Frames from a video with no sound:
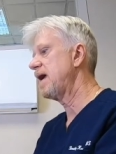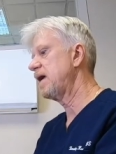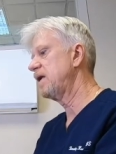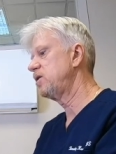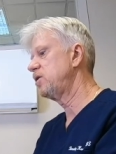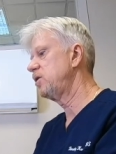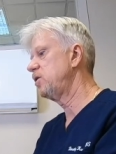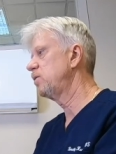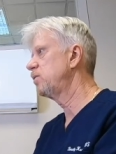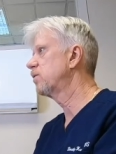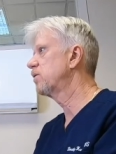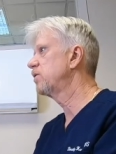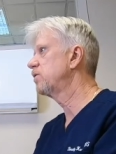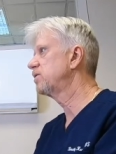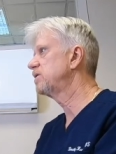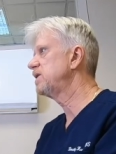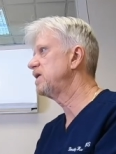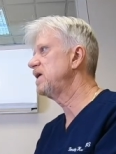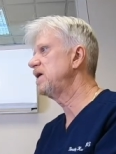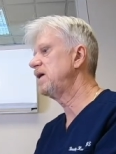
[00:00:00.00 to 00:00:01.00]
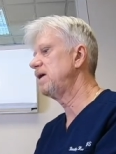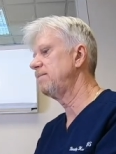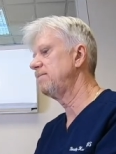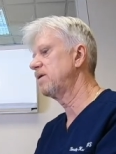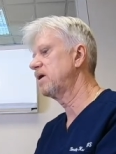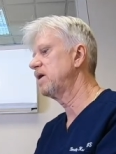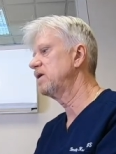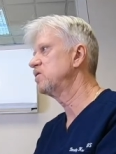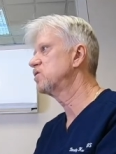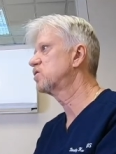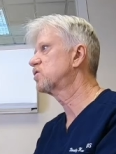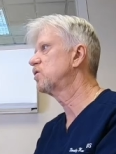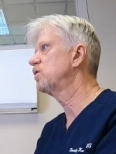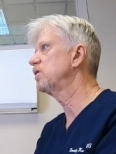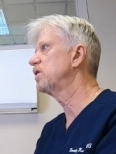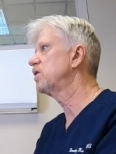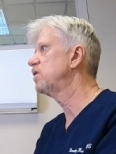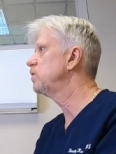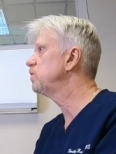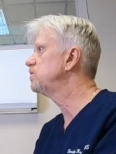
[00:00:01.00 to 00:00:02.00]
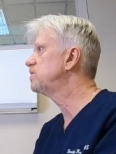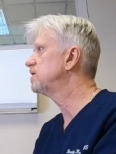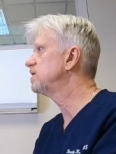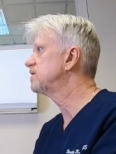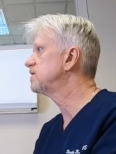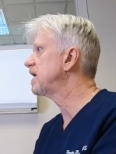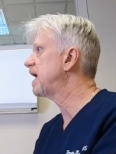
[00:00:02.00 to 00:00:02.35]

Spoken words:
and you or your team can certainly use